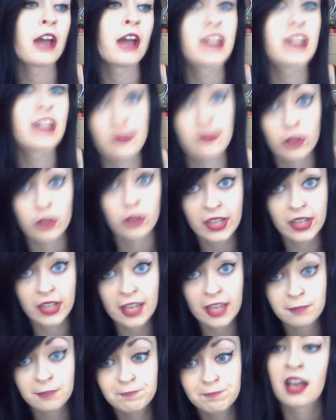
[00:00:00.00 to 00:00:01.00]
Never
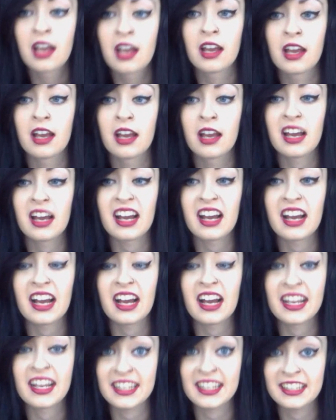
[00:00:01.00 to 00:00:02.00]
again.
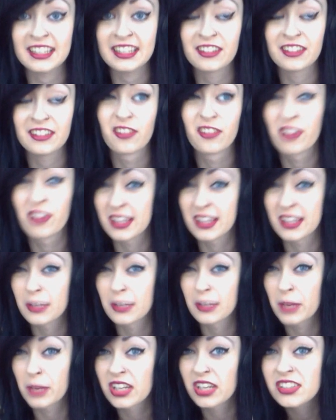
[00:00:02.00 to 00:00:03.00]
I eat
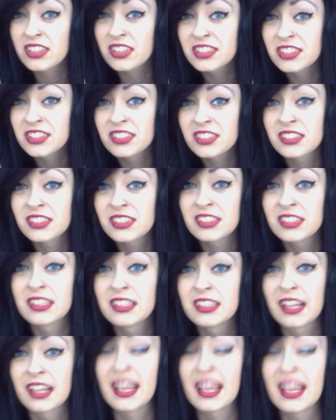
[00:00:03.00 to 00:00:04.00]
really weird.
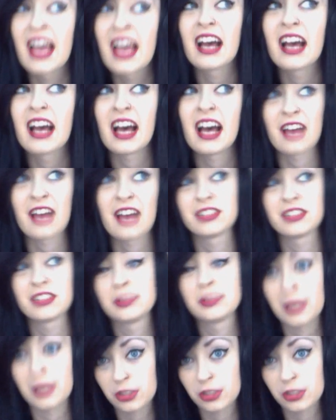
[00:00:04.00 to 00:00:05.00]
Like, I have a
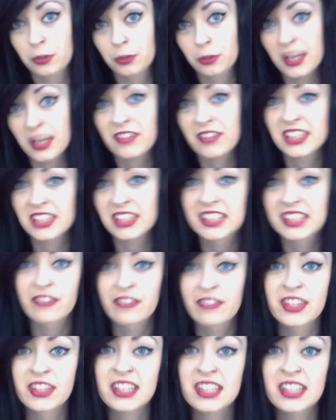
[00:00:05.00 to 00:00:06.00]
special way of eating
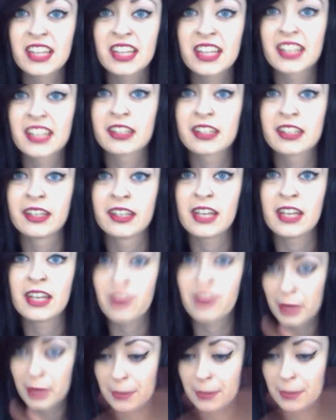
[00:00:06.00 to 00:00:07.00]
everything. Like,
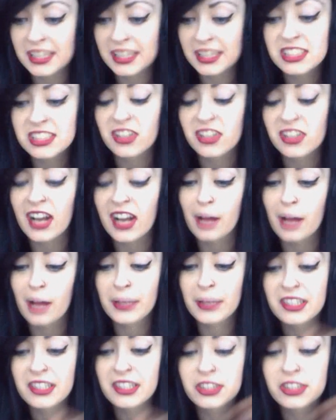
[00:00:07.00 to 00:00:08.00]
if I'm eating pizza, I'll
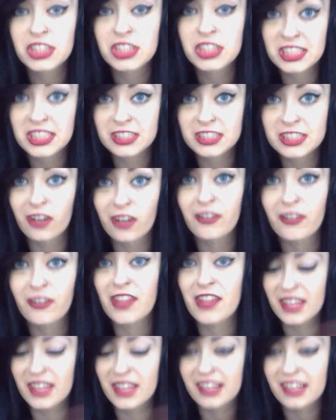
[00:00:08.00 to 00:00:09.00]
peel the cheese off
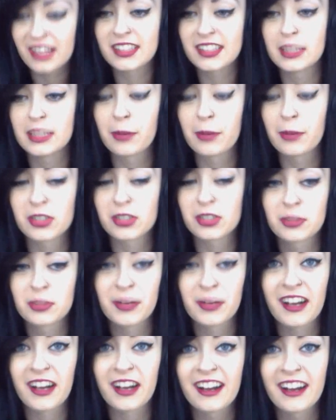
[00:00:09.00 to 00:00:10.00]
and then I'll eat the bottom
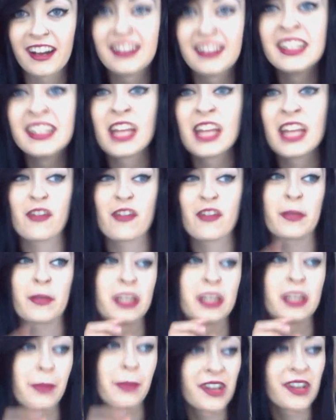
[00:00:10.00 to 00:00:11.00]
part. If I'm
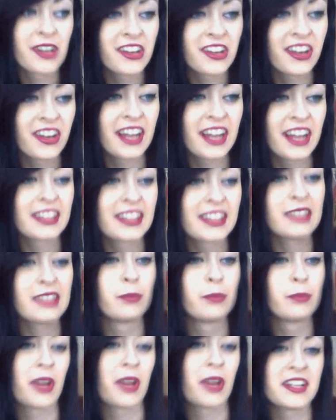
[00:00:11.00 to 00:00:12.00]
eating a burger, I'll
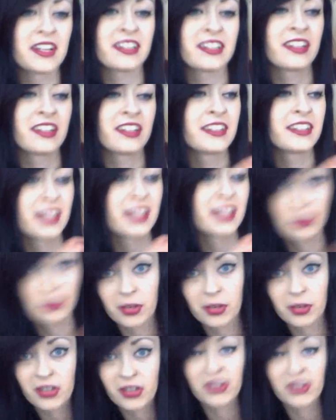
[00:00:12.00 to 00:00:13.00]
eat bread, then the
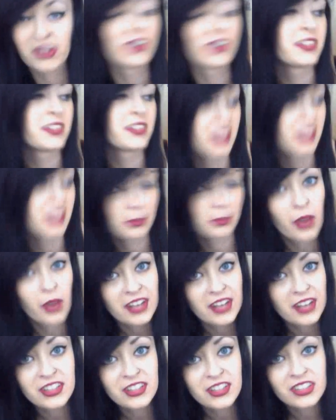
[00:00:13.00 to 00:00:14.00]
burger, then the
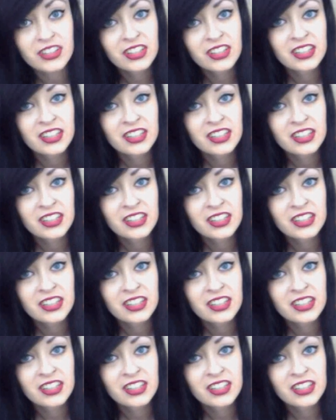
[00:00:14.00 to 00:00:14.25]
bread.